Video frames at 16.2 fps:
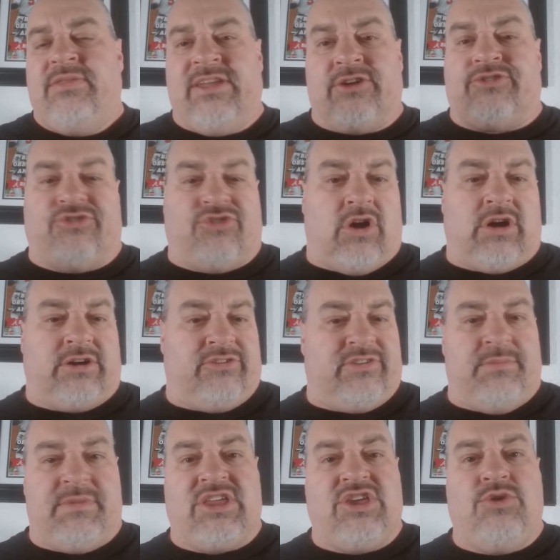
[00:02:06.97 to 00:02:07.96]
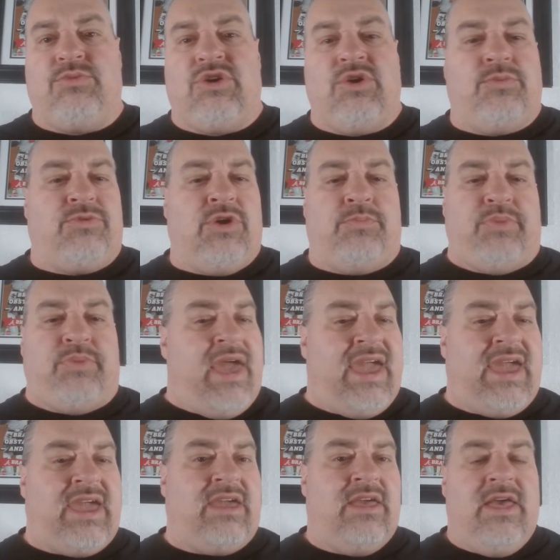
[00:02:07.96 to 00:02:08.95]
They're starters. I mean, you
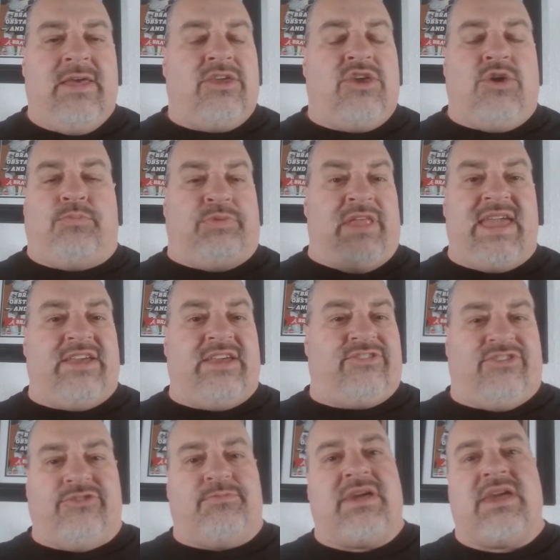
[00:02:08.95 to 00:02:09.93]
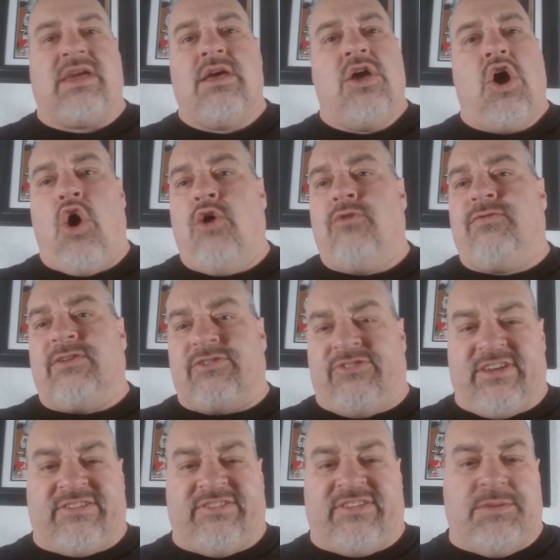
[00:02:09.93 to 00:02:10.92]
play over
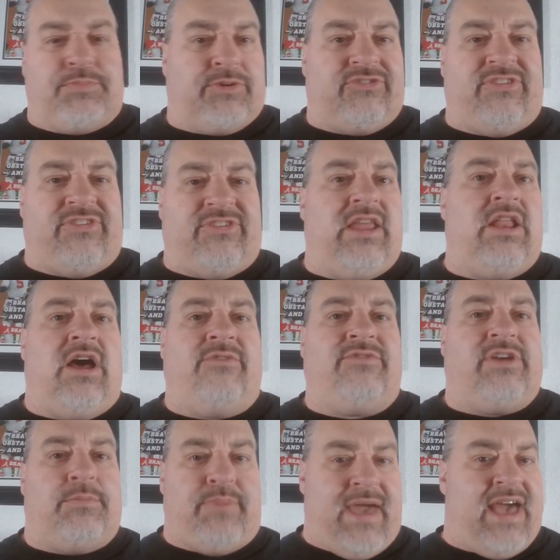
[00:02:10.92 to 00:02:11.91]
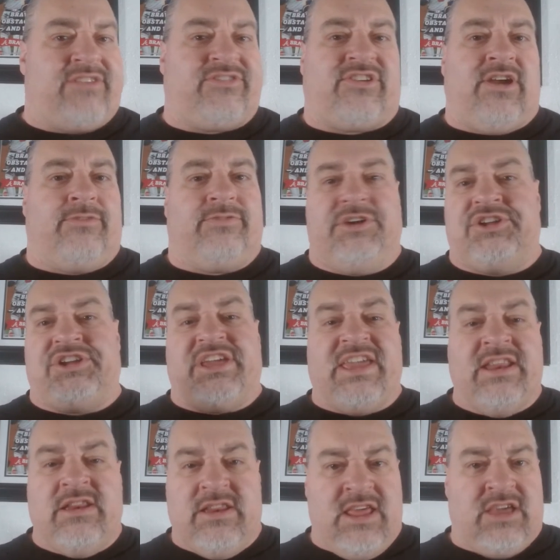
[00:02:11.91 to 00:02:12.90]
60% of your pass coverage
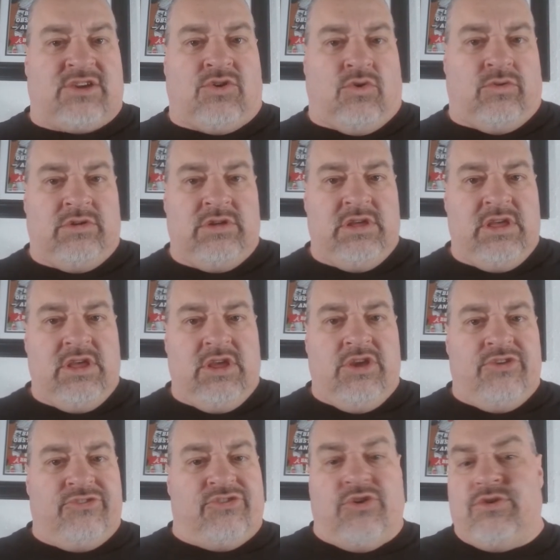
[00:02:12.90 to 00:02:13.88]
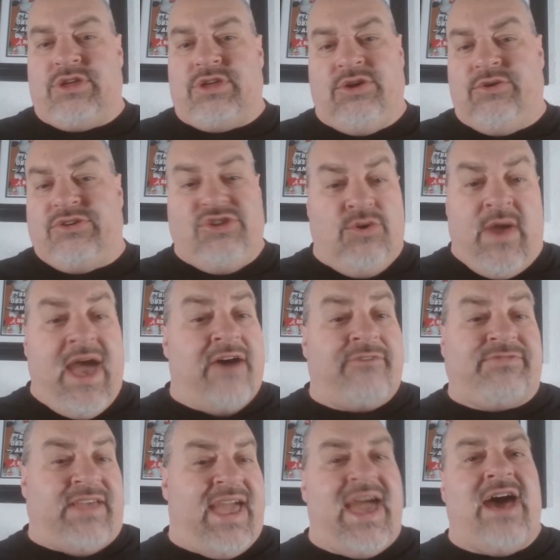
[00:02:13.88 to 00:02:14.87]
in nickel. So you
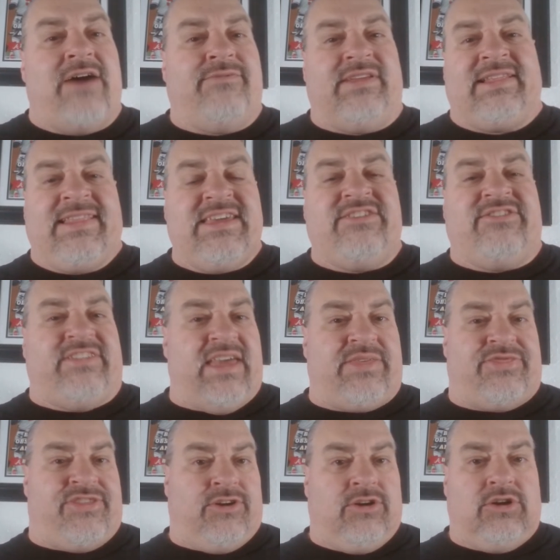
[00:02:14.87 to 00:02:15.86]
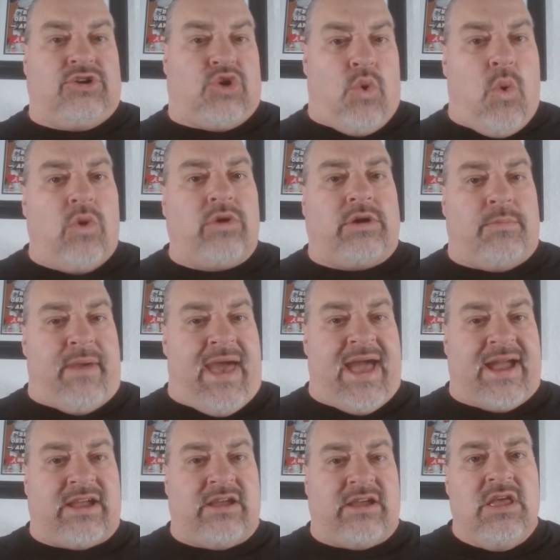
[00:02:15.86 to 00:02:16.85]
have to have at least a third
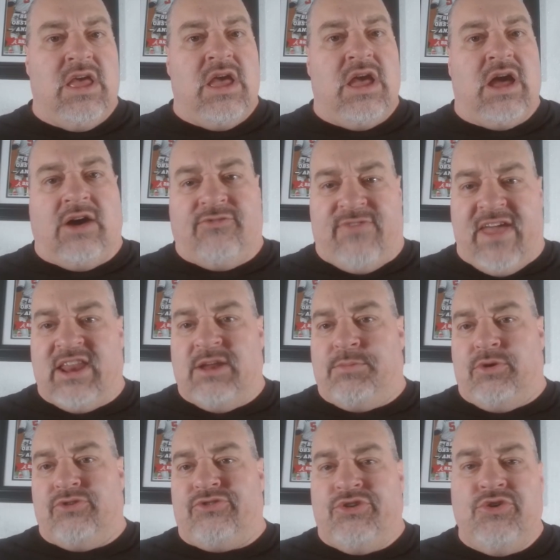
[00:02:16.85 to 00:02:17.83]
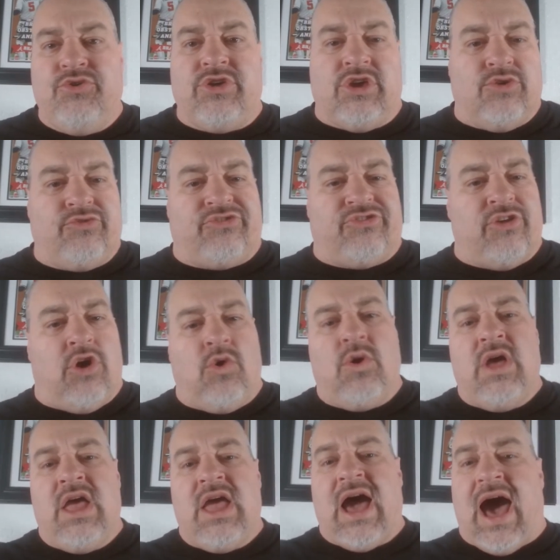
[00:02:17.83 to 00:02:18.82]
cornerback available to you.
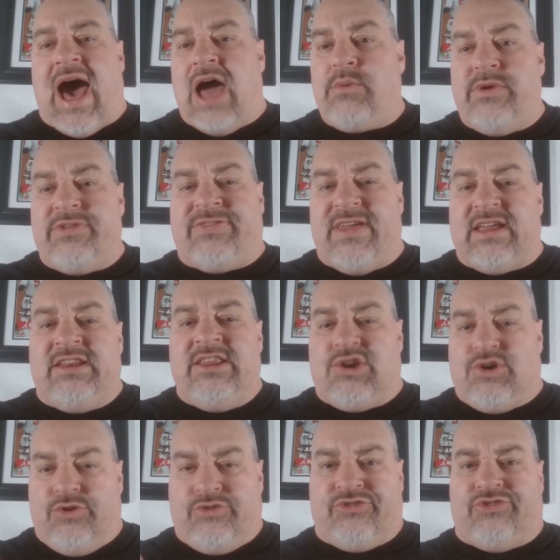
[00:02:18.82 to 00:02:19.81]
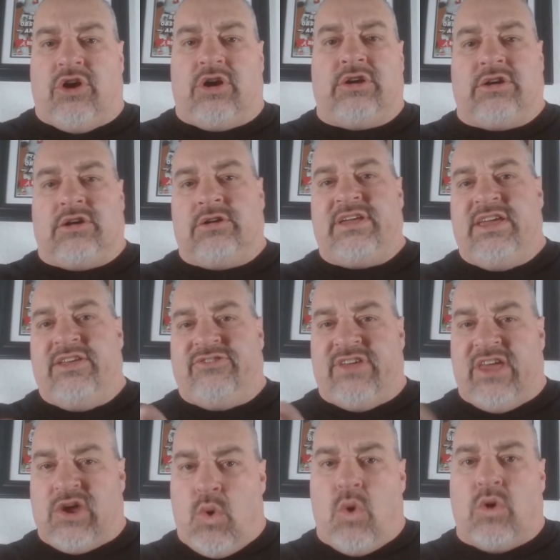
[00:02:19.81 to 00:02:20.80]
So I would think nickel starter
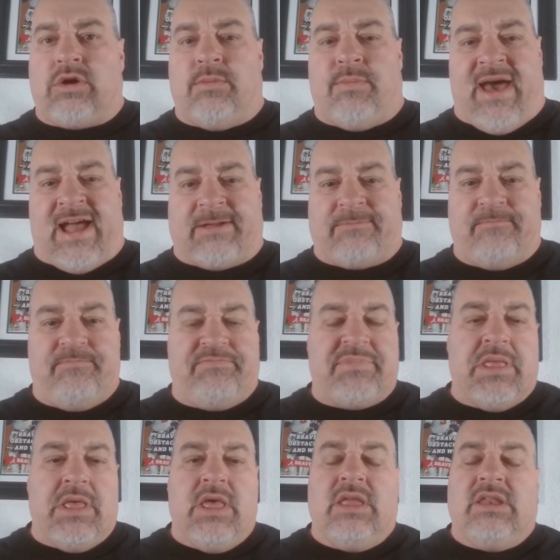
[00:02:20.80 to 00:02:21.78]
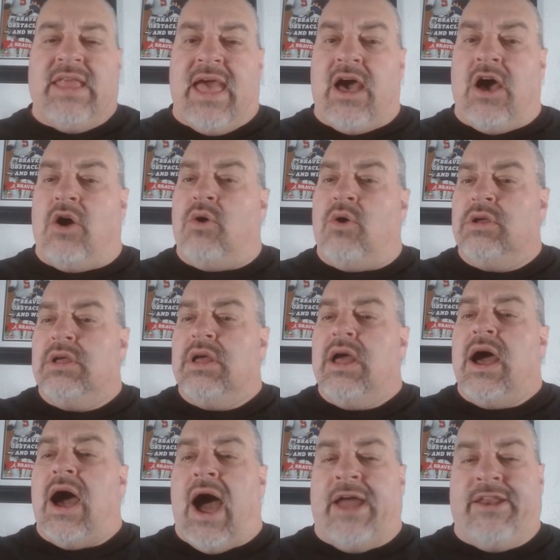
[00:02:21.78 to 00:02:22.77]
is a quarterback. Now,
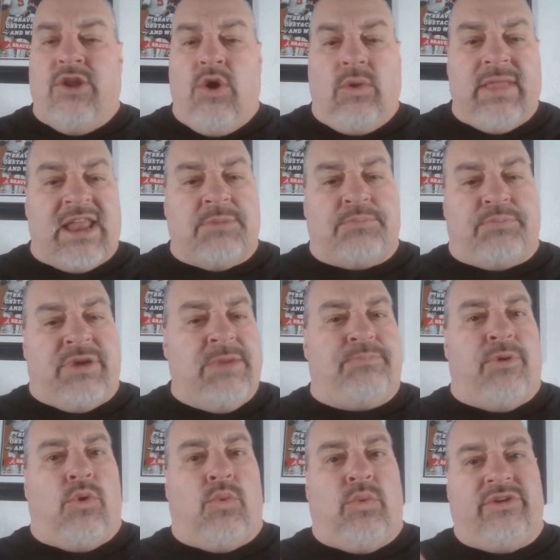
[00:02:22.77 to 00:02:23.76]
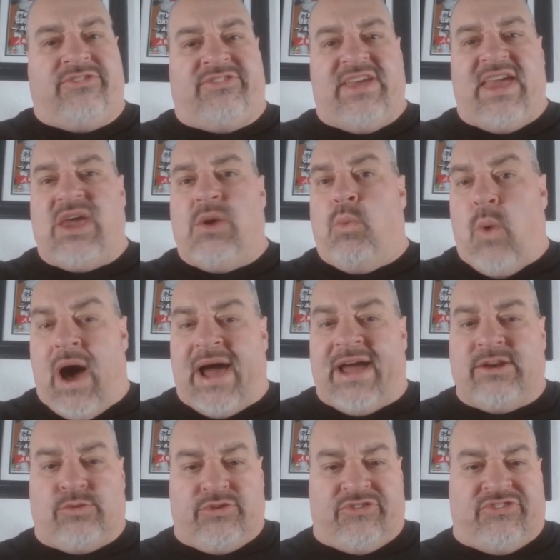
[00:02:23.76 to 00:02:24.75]
I know a lot of people would say
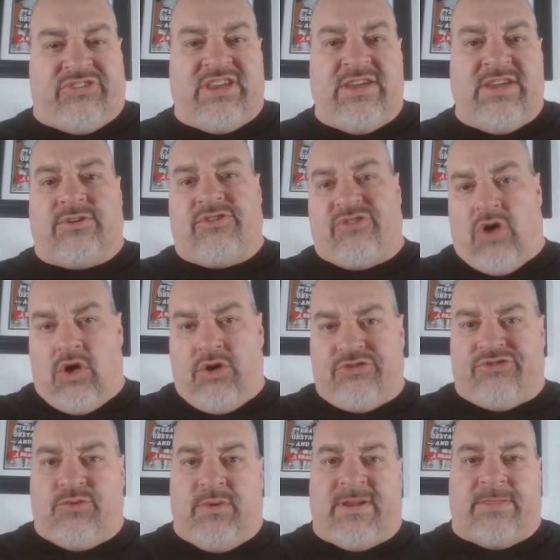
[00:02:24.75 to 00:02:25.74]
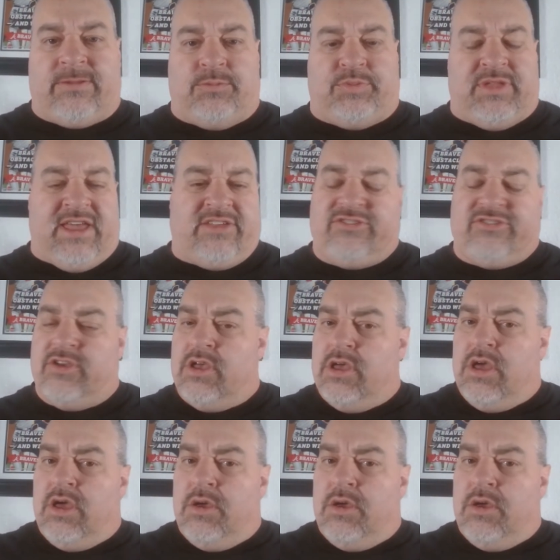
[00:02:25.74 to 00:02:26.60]
wide receiver is also another place.